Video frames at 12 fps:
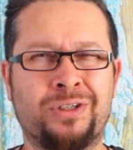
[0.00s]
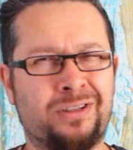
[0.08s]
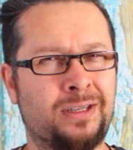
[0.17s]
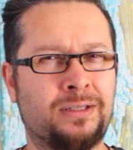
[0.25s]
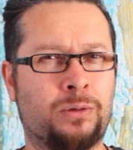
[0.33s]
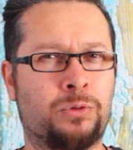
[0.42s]
One of
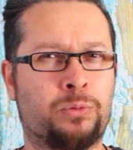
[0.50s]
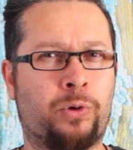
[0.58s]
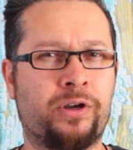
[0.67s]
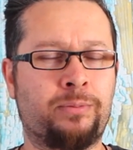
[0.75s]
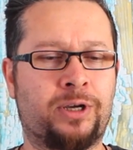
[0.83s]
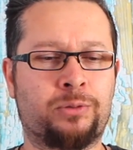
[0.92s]
the things I was
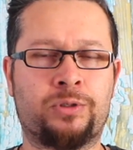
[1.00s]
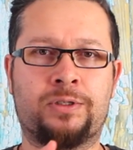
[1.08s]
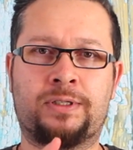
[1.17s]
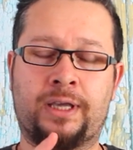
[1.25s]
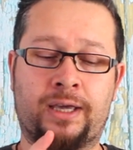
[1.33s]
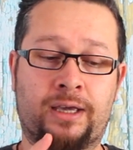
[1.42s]
worried about
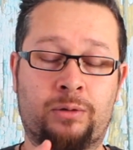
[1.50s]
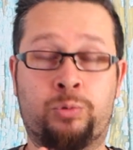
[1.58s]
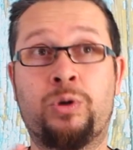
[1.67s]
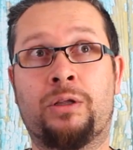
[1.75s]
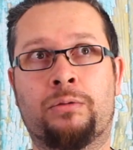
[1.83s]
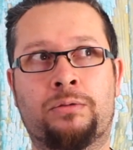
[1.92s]
was,
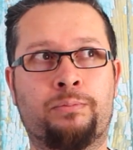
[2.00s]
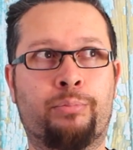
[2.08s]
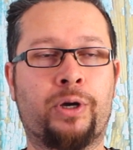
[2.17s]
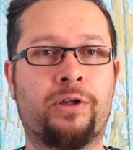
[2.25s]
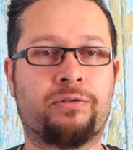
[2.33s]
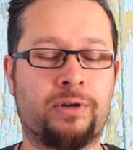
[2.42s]

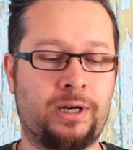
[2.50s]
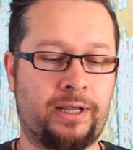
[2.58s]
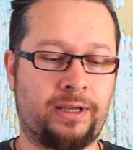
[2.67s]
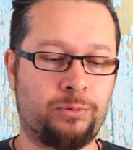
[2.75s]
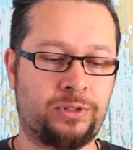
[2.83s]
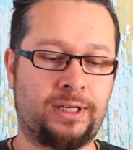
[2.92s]
both
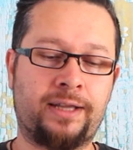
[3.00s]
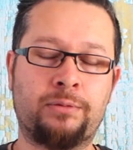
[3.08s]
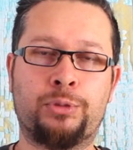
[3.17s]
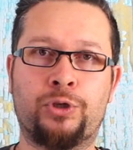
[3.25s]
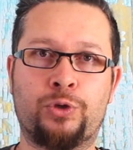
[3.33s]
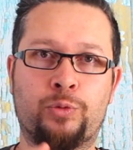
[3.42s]
really, it was
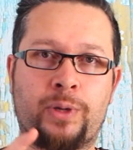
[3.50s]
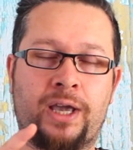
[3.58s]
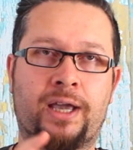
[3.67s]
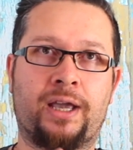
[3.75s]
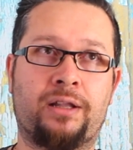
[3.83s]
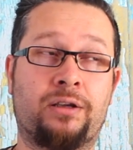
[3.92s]
Orlando Bloom
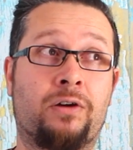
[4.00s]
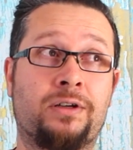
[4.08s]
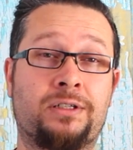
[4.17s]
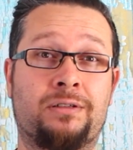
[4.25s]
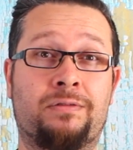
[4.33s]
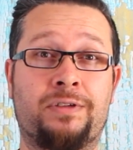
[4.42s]
and
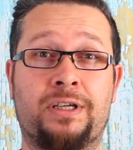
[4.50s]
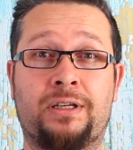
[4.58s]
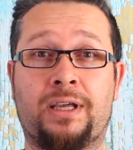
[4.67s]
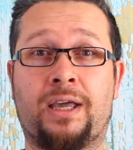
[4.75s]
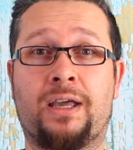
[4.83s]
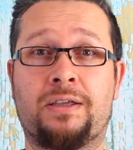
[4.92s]
Cara
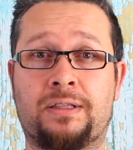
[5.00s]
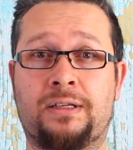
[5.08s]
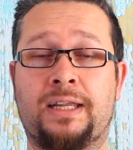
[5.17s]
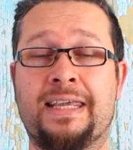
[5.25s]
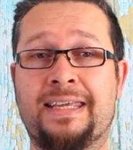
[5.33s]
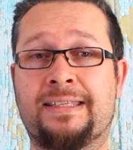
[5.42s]
Delevingne as the
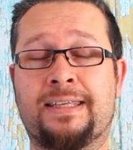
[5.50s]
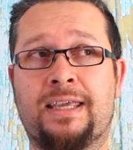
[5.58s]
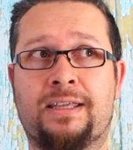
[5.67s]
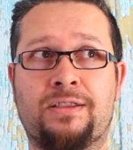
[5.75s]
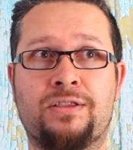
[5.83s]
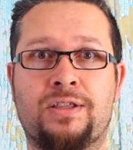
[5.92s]
leads
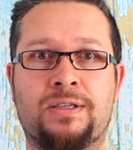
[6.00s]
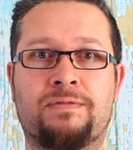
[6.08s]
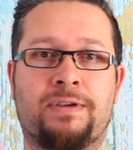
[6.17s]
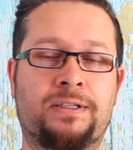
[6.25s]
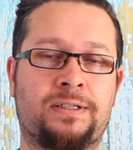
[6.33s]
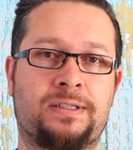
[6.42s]
in this
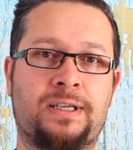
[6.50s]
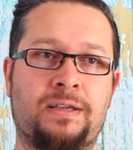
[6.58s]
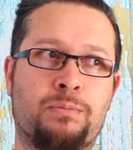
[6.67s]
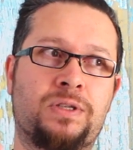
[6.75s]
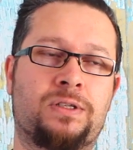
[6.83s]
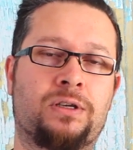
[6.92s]

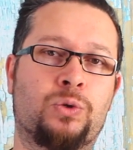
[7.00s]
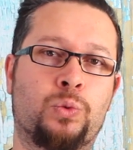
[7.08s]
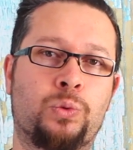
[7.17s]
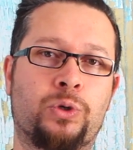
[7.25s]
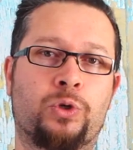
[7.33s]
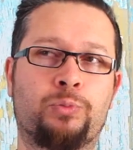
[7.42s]
fantasy
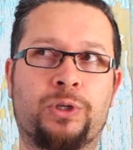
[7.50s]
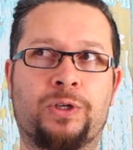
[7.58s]
mystical world.